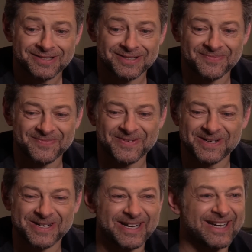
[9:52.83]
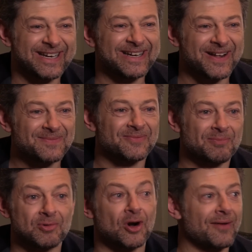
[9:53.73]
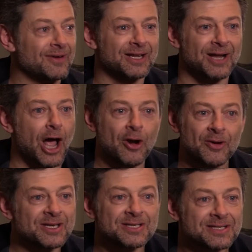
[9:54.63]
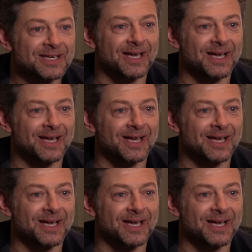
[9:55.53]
some were, you know, from private owners.